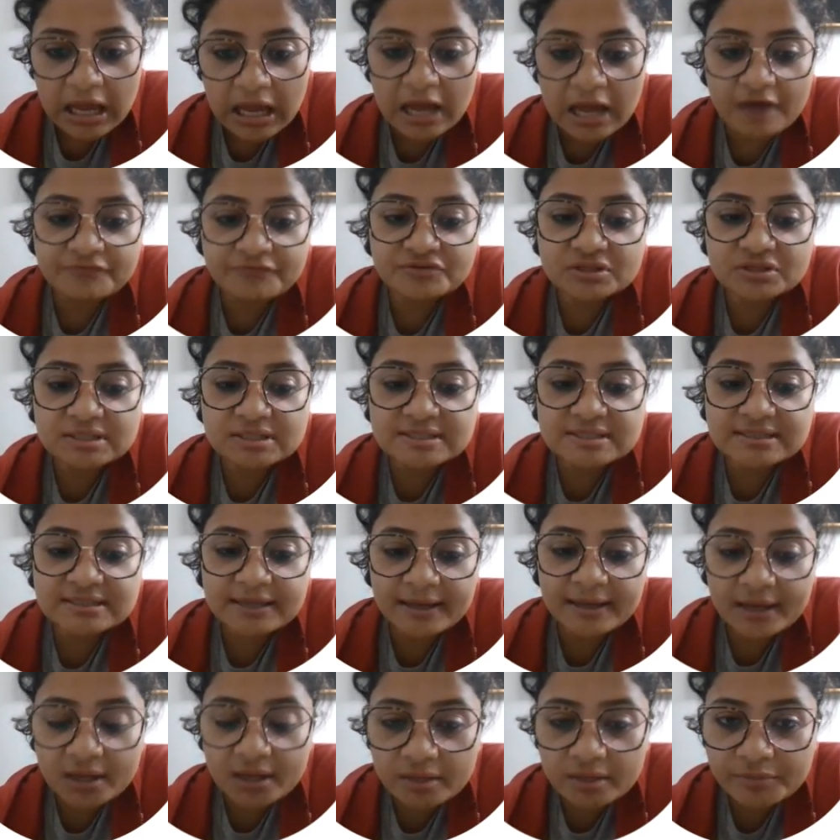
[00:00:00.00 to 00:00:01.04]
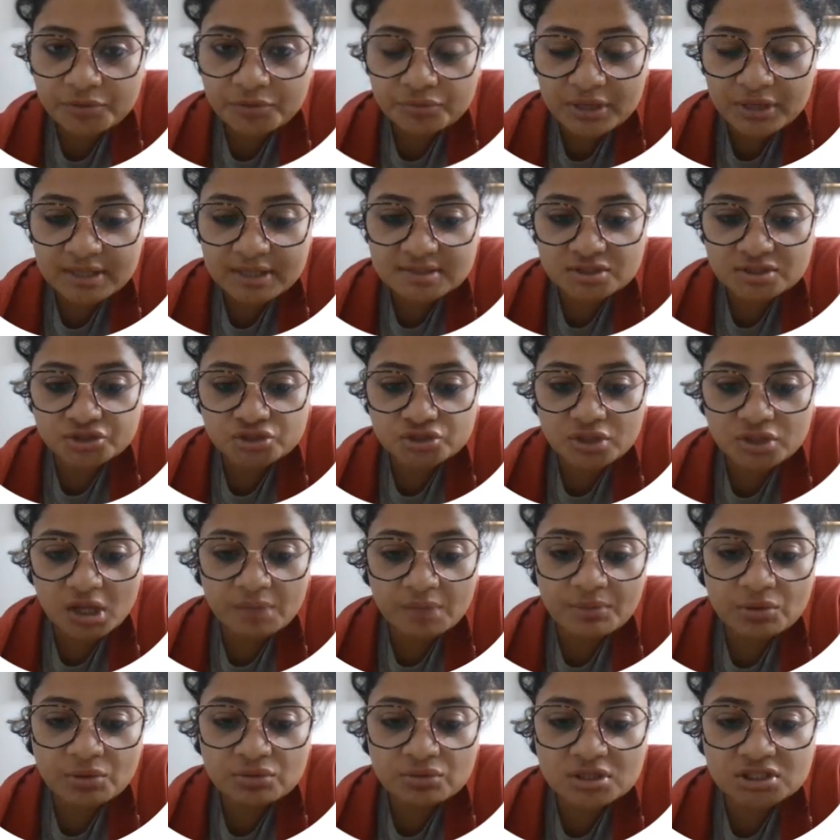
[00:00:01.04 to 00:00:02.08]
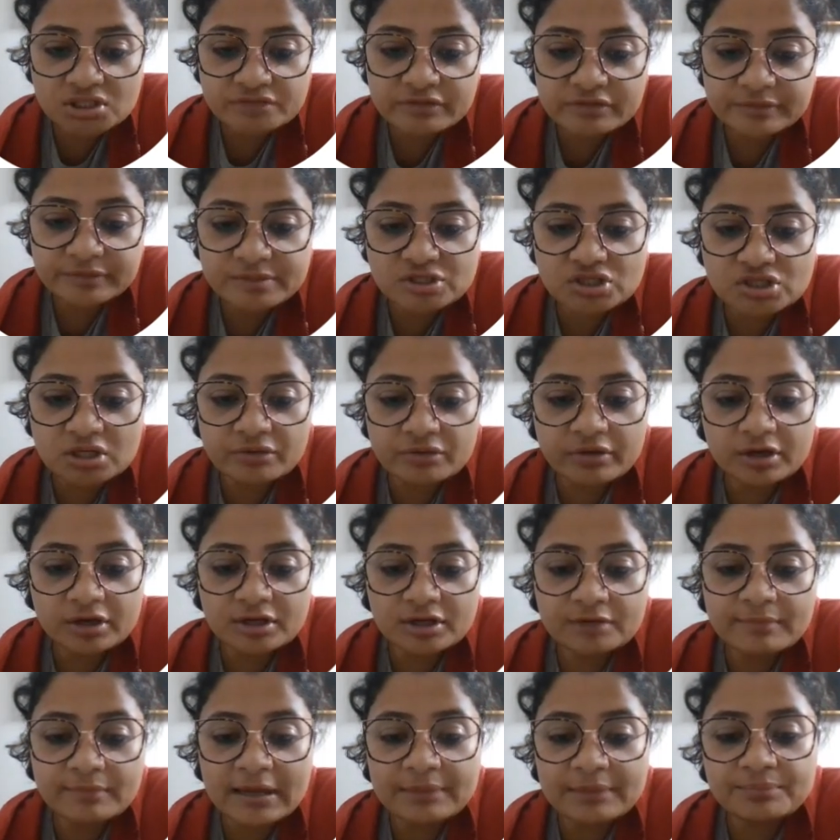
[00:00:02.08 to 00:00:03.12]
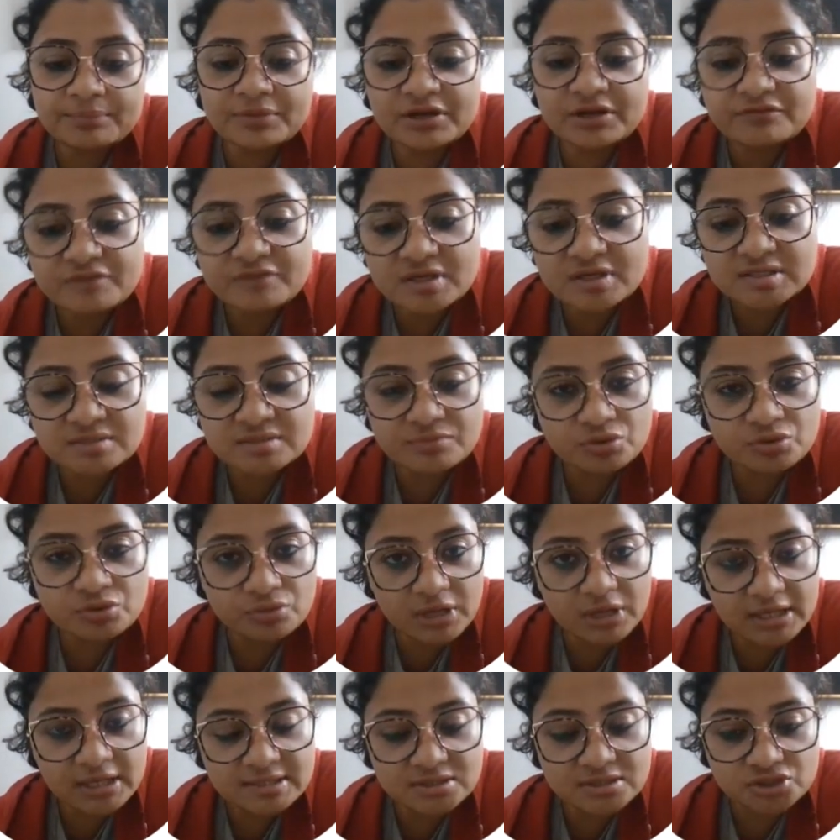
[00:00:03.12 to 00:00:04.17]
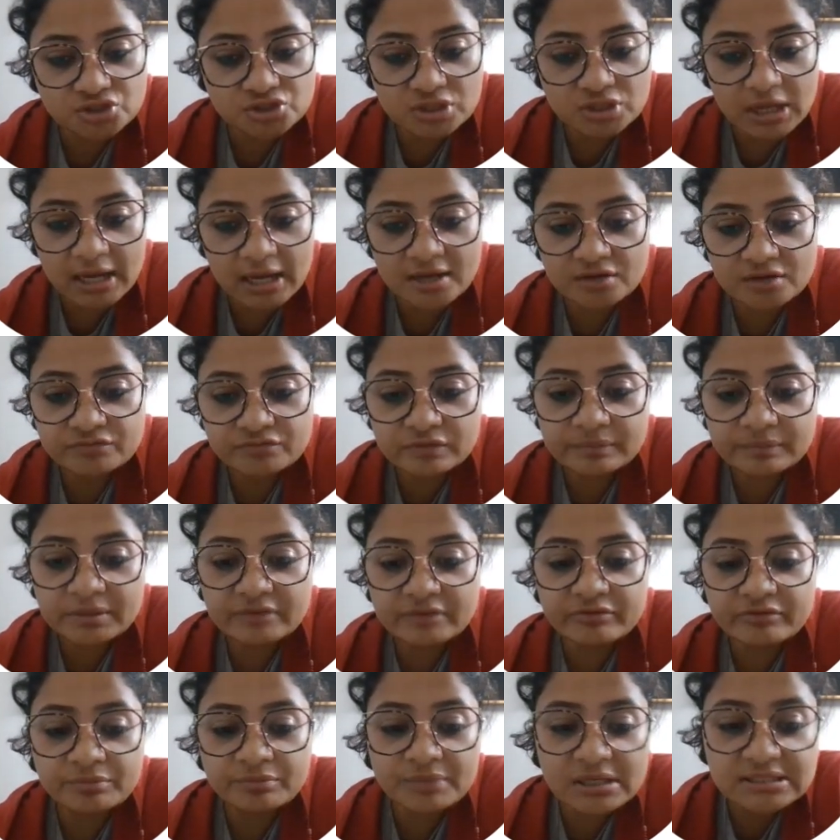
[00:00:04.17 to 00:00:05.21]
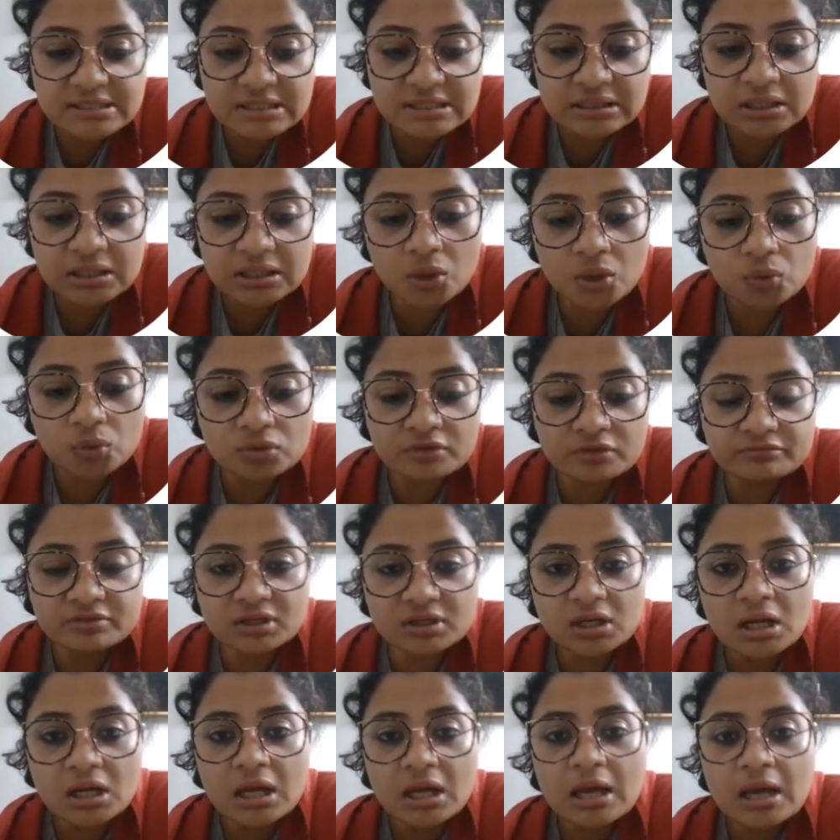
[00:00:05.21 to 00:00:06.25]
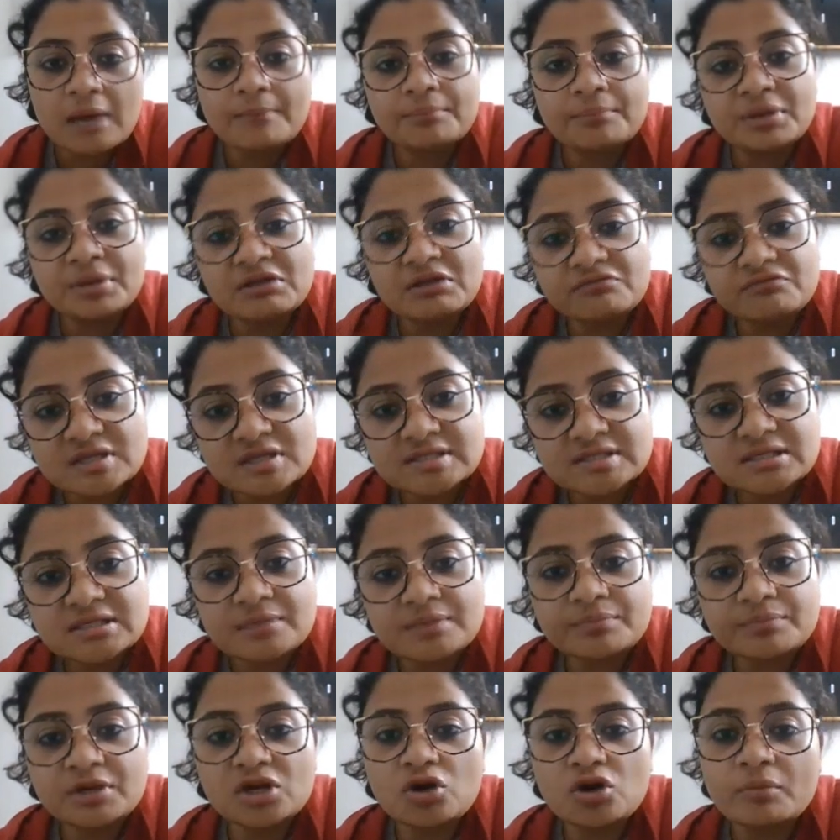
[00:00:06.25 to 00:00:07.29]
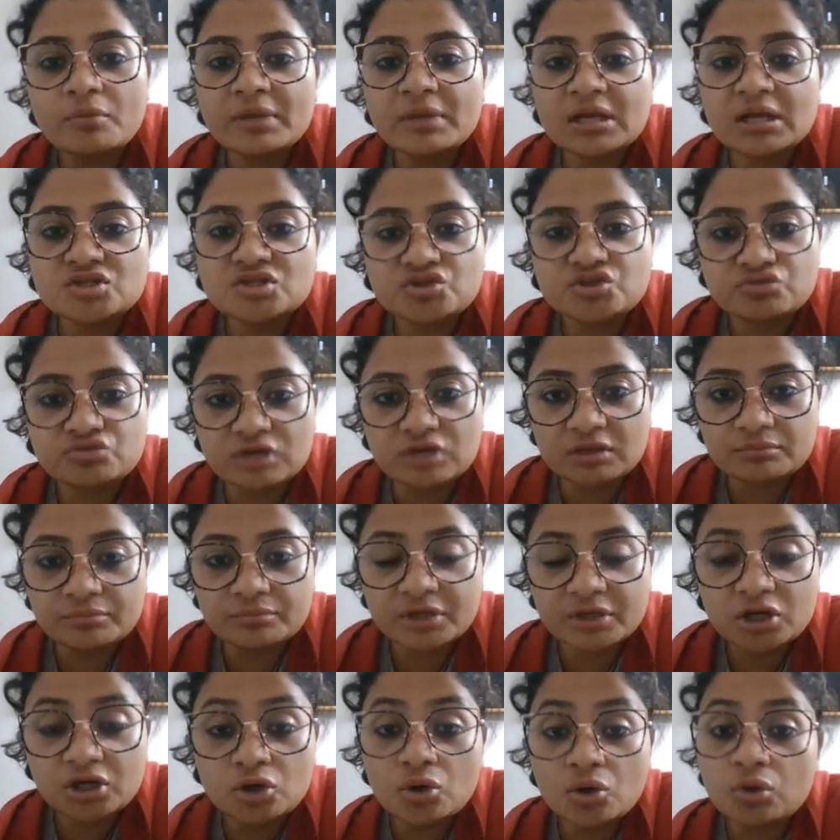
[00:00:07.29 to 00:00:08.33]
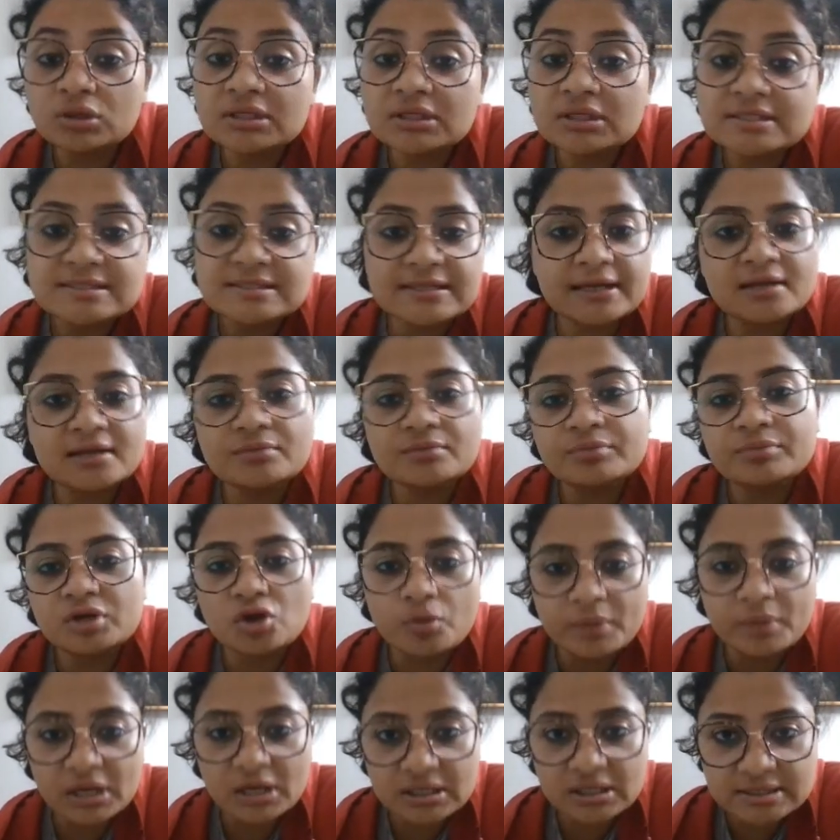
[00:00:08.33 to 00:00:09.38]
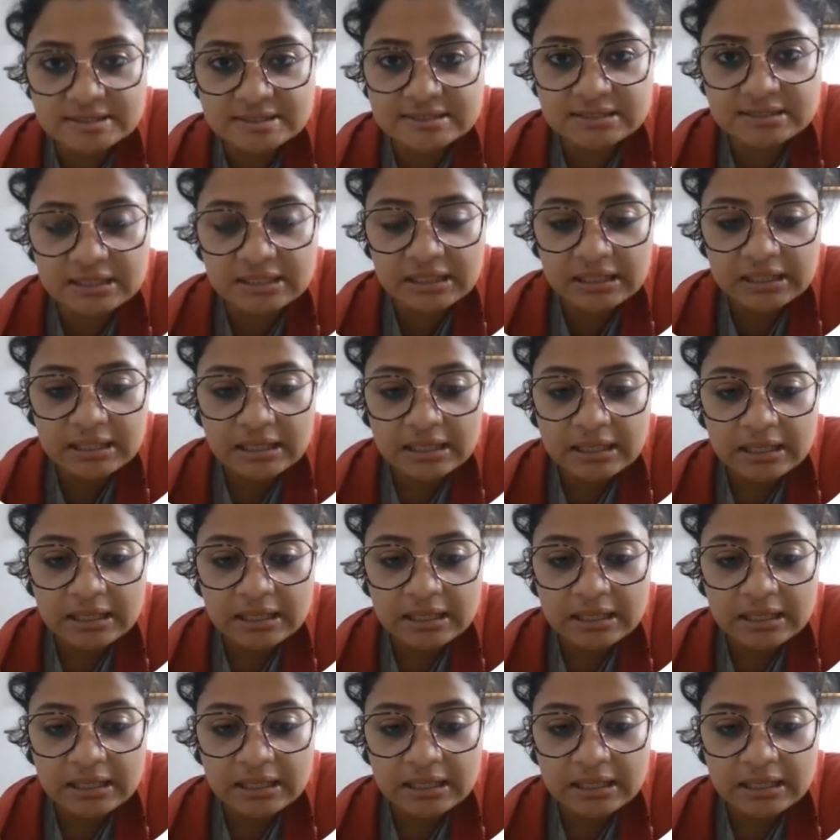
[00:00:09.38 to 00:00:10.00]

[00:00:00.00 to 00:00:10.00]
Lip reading: After the second immunization, immunity will be generated by previous immunization, and it will be limiting the growth of the previously predominant strain, but not the second predominant strain.